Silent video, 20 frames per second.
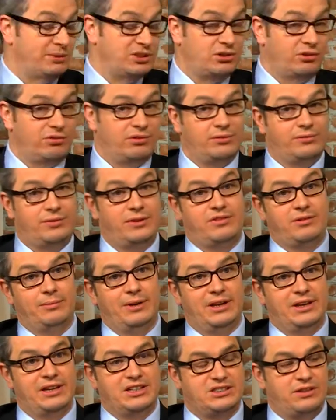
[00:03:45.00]
in 250
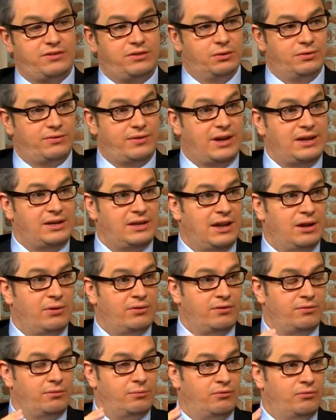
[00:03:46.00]
millilitres. You'll find now
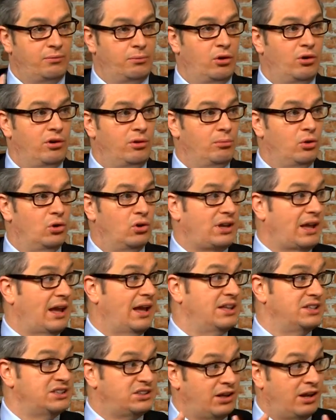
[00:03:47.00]
that more and more
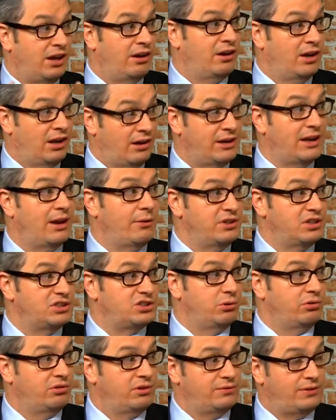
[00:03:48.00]
cans are now in the
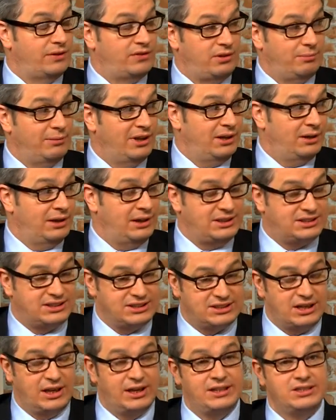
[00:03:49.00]
250 millilitre
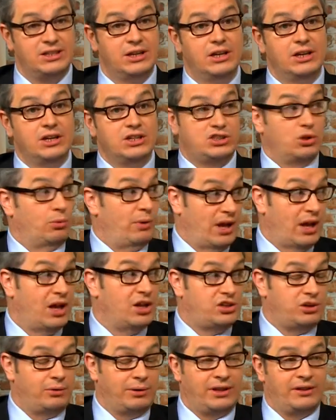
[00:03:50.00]
size. So we are
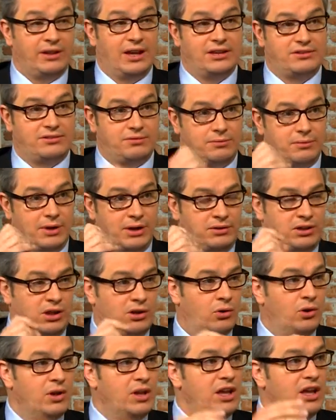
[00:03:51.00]
doing that.
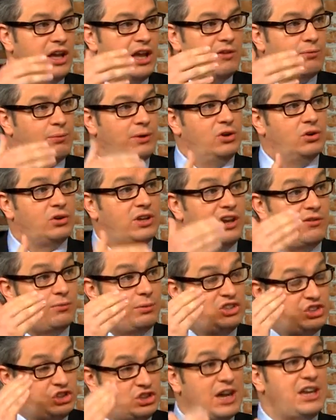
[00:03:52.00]
If we're
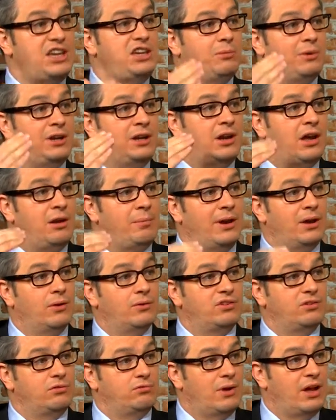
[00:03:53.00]
genuine
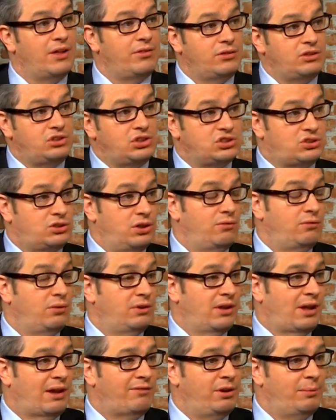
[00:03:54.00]
about, rather than just
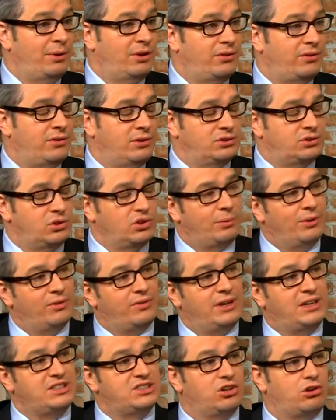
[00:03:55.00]
talking about
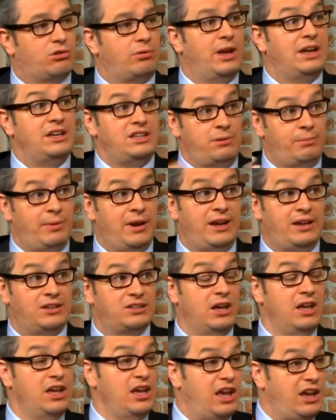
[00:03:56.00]
things that create debate,
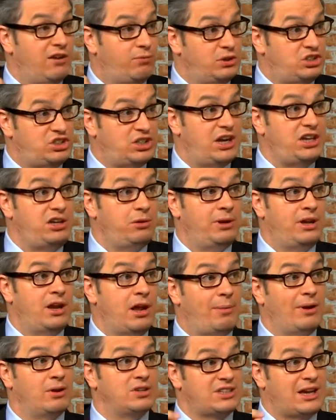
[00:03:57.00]
if we're genuine
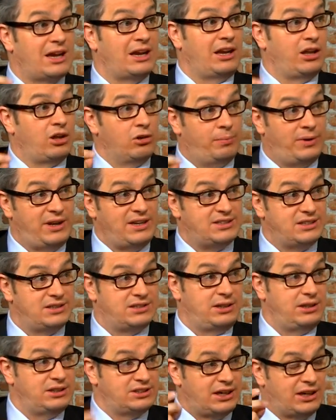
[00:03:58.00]
about tackling
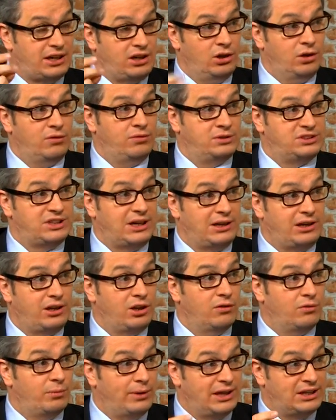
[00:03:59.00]
obesity, tackling
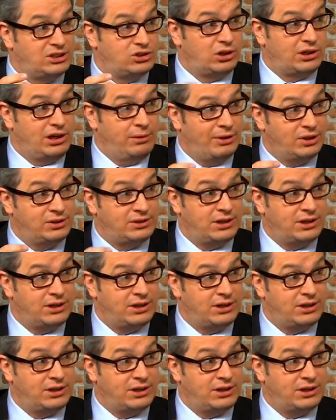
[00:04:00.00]
overweight, and talking about